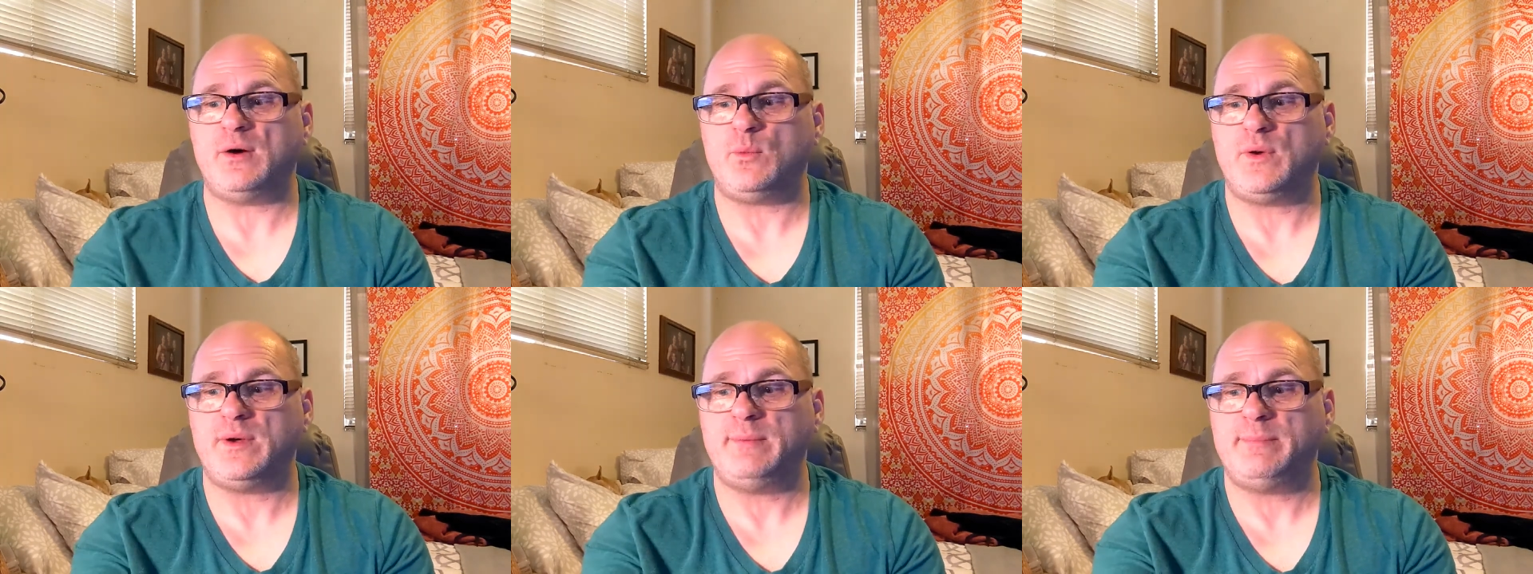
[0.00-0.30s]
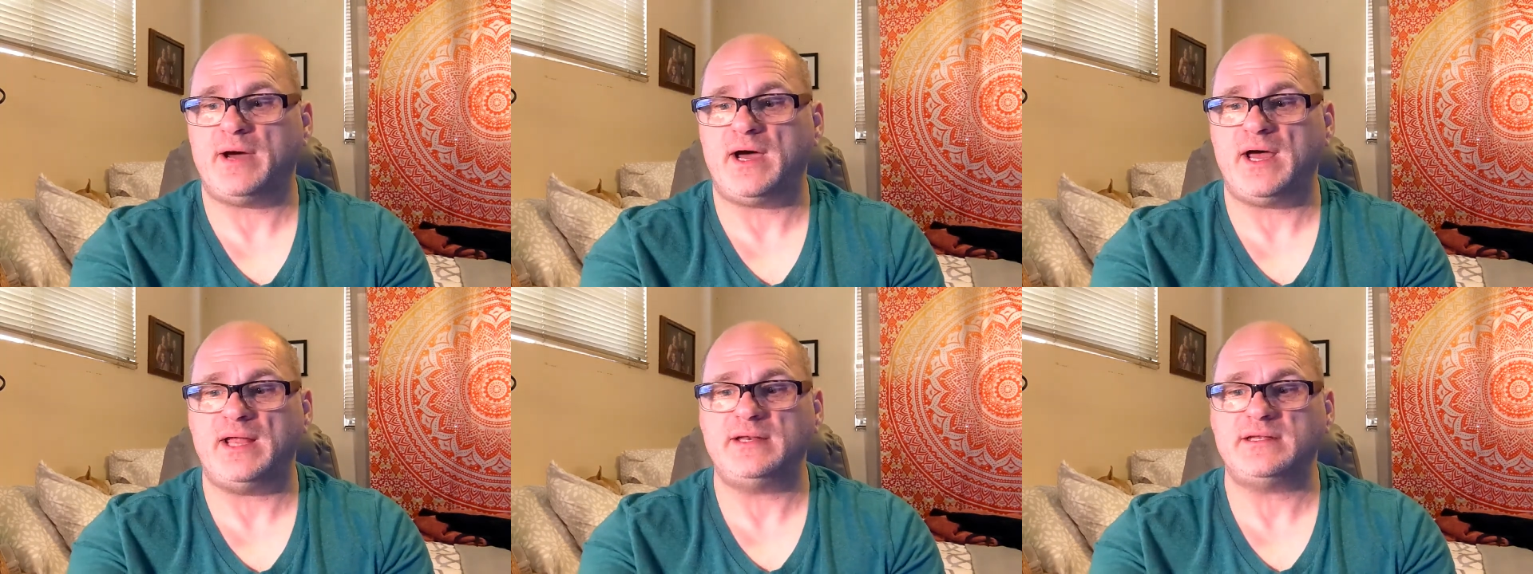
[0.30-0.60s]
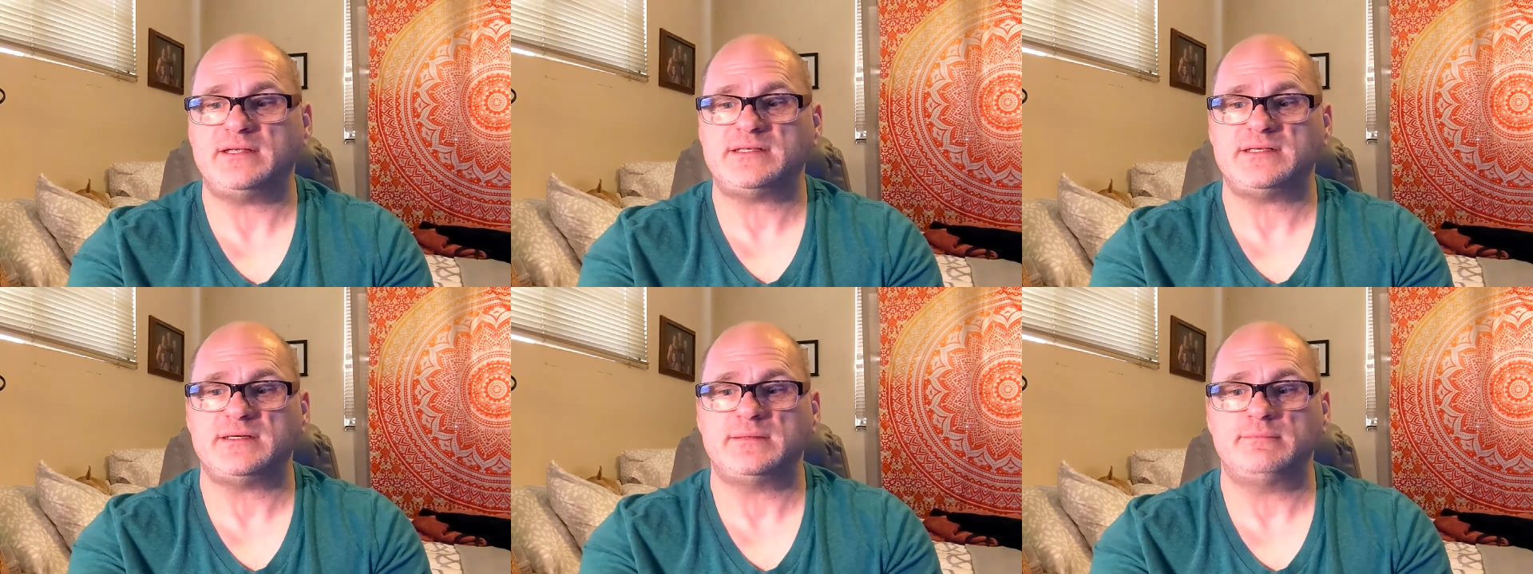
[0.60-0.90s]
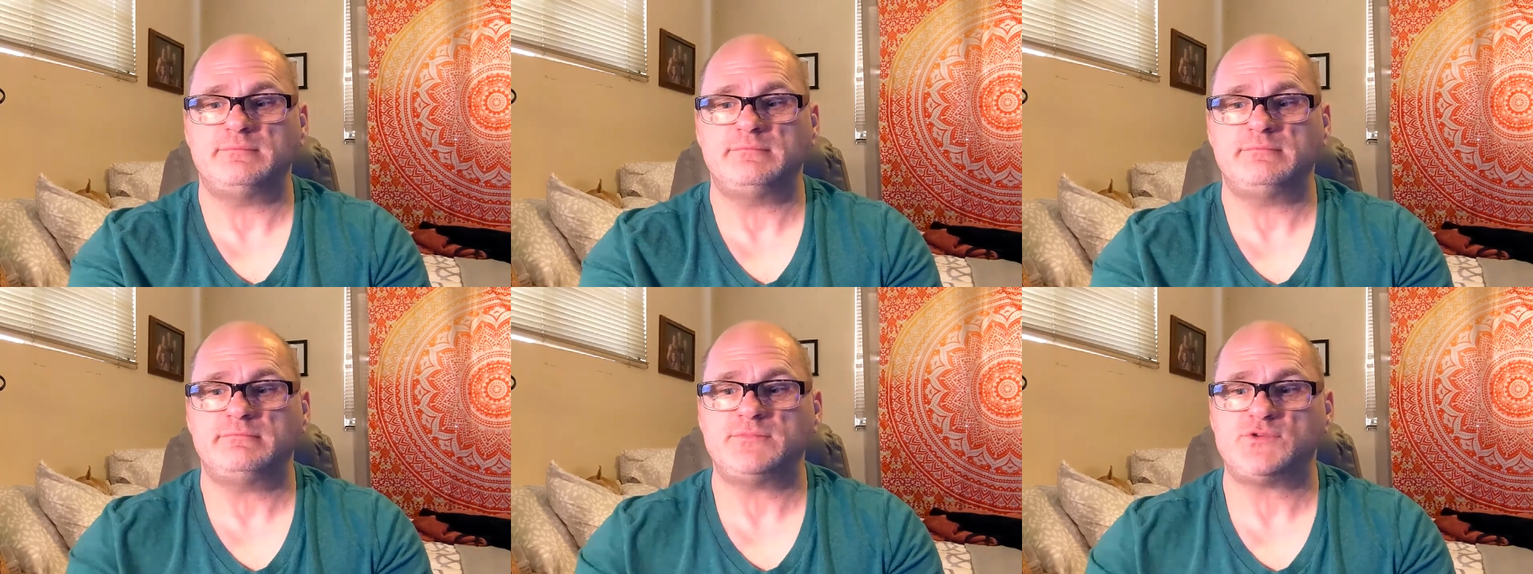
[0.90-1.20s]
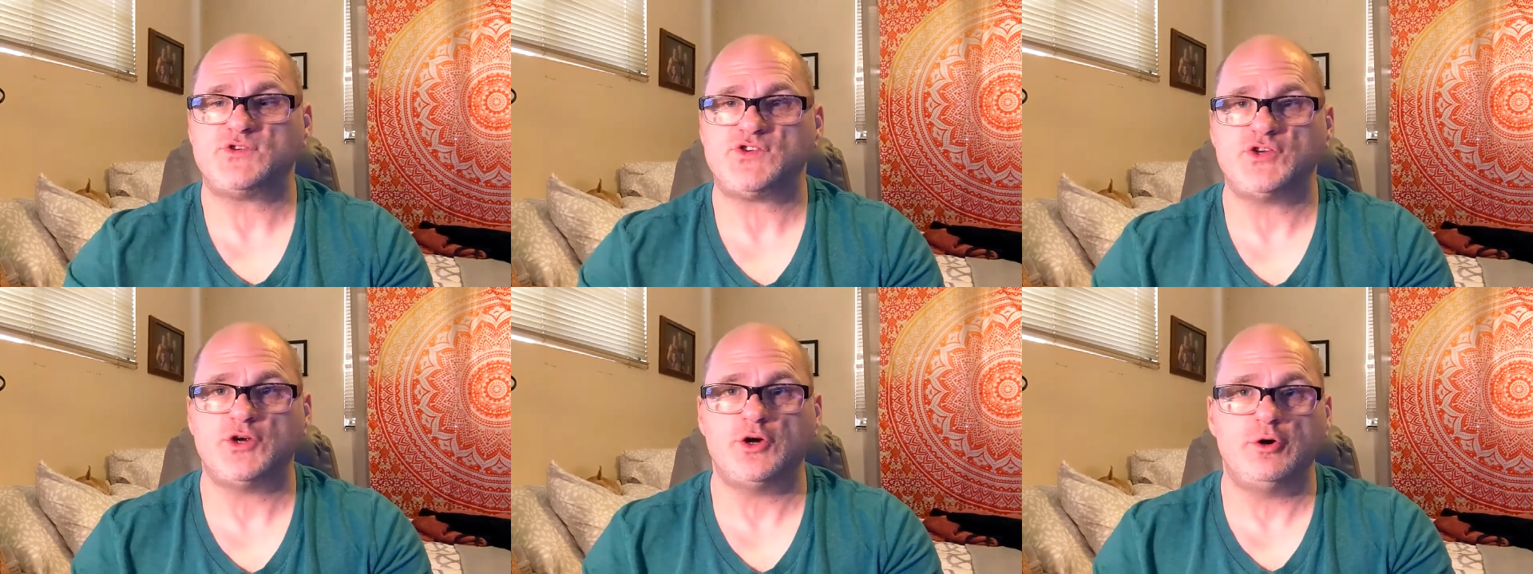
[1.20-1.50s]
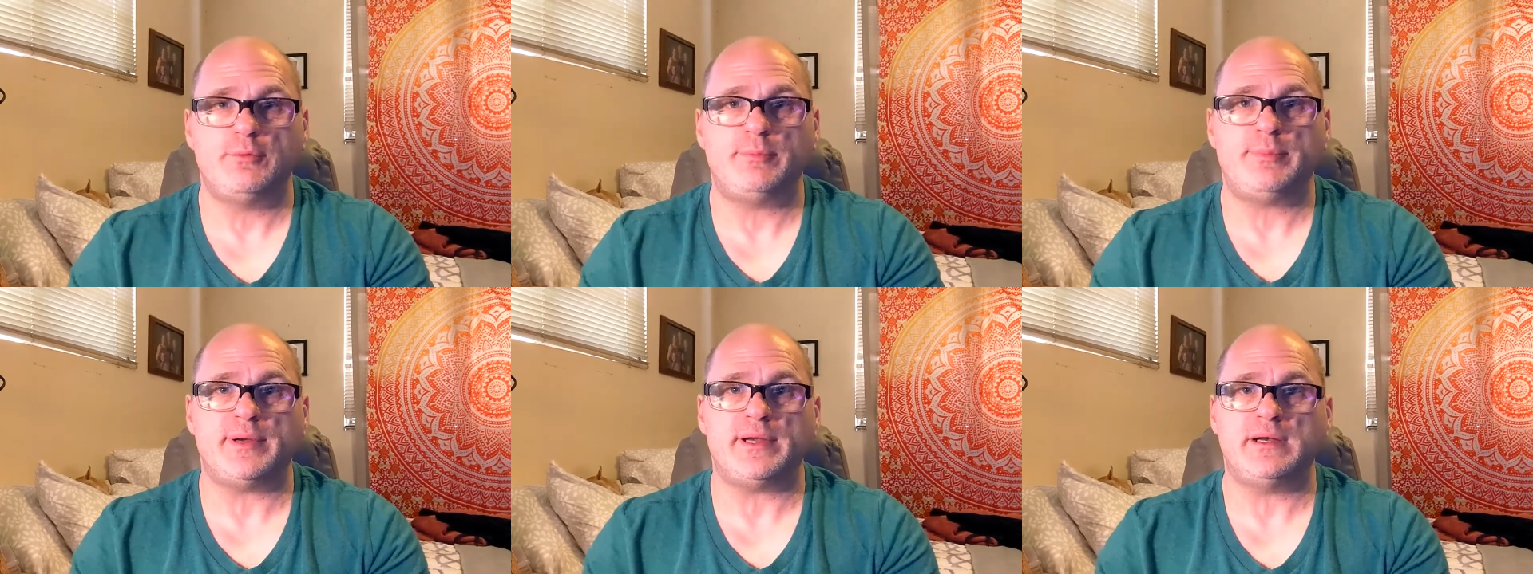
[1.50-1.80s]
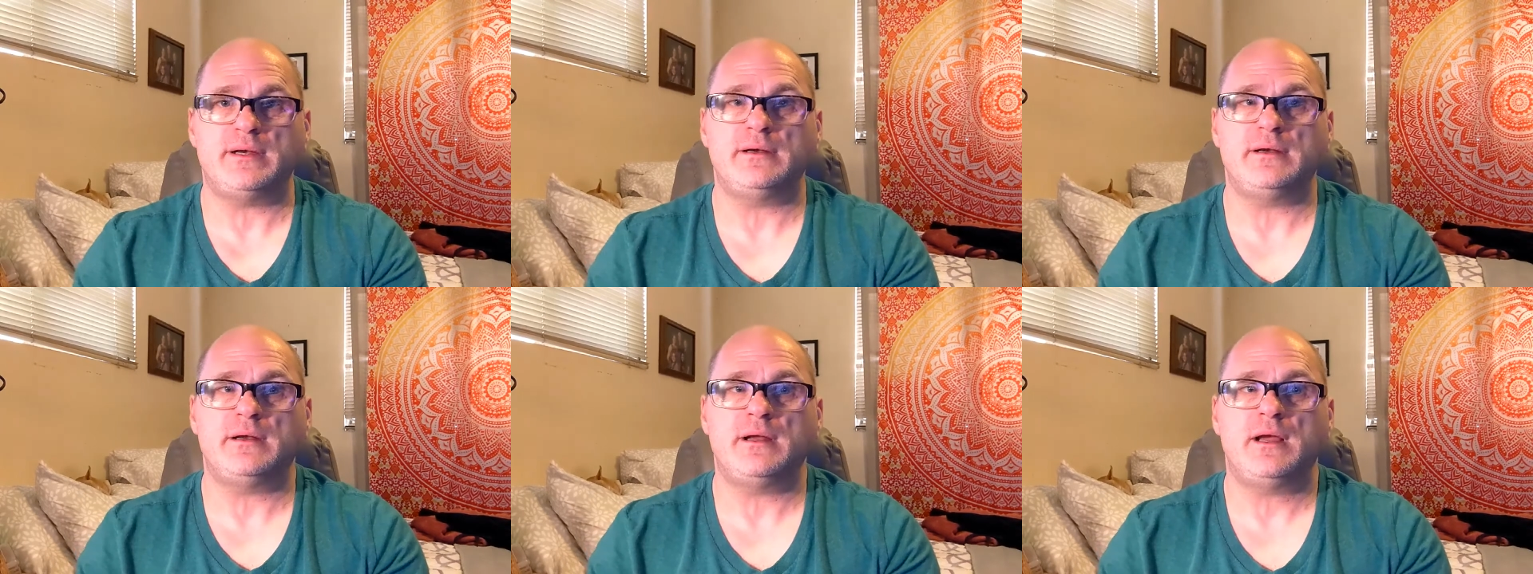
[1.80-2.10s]
We bought some soup
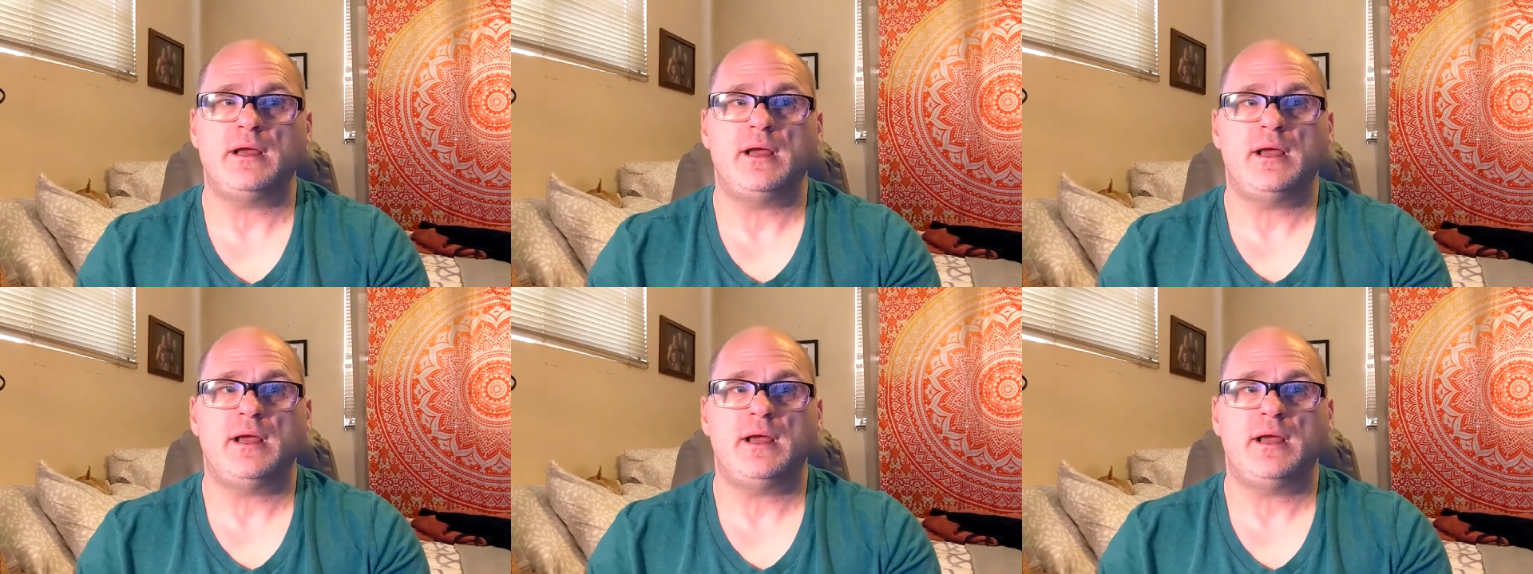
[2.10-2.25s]
and